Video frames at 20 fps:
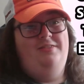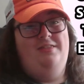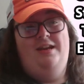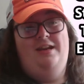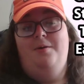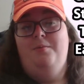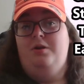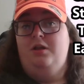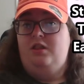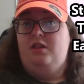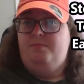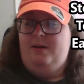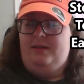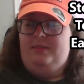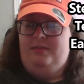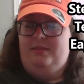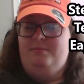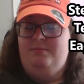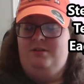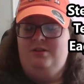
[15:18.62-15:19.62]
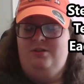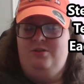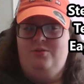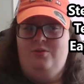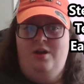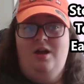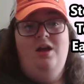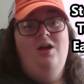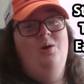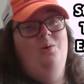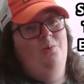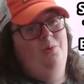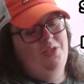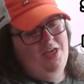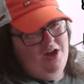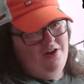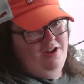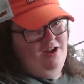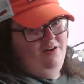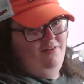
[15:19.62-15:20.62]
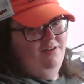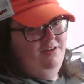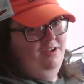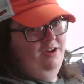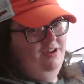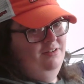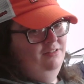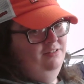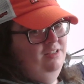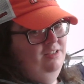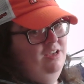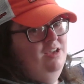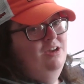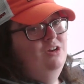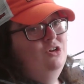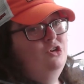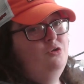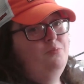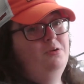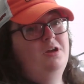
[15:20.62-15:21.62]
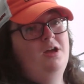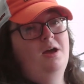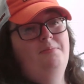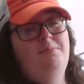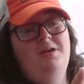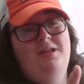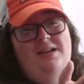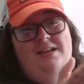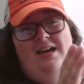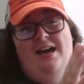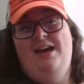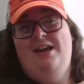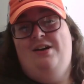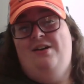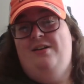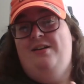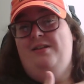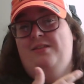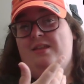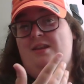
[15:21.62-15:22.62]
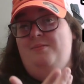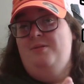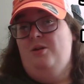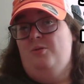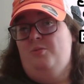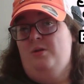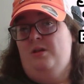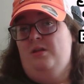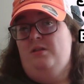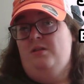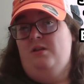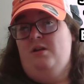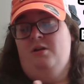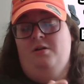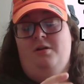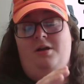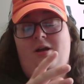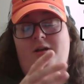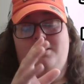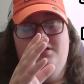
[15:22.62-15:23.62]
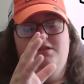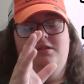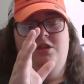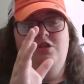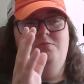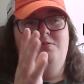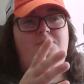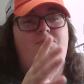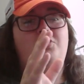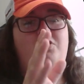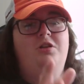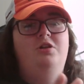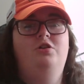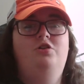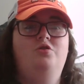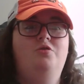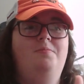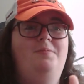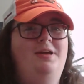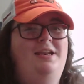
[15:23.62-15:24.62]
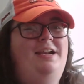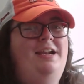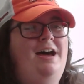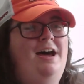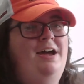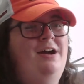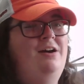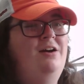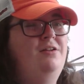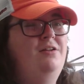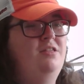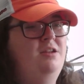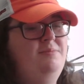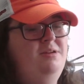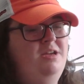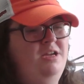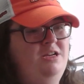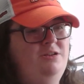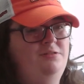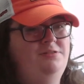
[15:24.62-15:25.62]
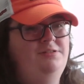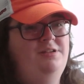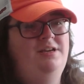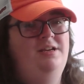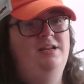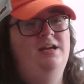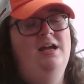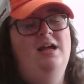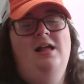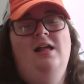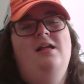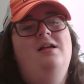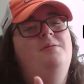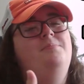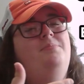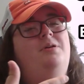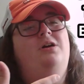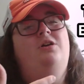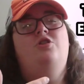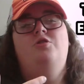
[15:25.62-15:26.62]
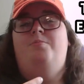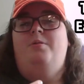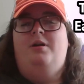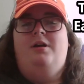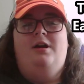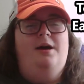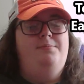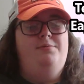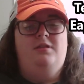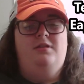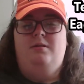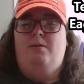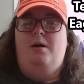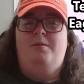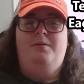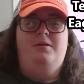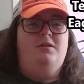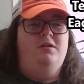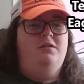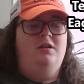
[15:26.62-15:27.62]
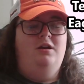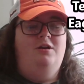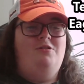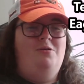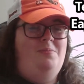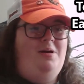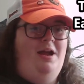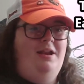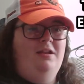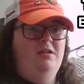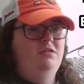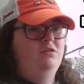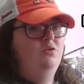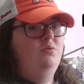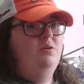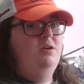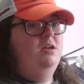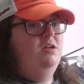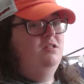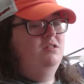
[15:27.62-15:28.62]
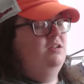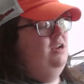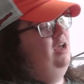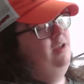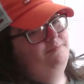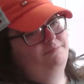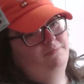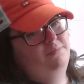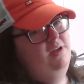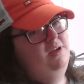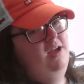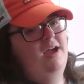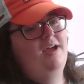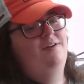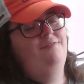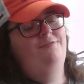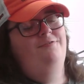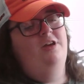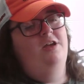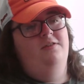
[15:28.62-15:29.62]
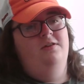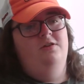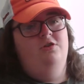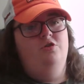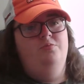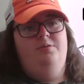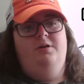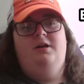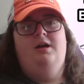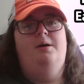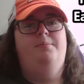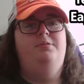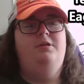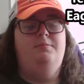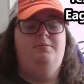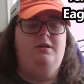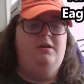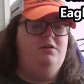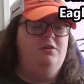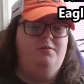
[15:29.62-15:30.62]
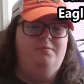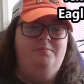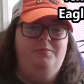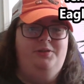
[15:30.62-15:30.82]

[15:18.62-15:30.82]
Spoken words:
than I would expect them to without Aaron Donald. Cooper Kupp being on IR is going to be Puka Nacua being on IR is going to be interesting. But Cooper Kupp's probably just going to remind us who he is, and I have faith in Cooper Kupp to be good.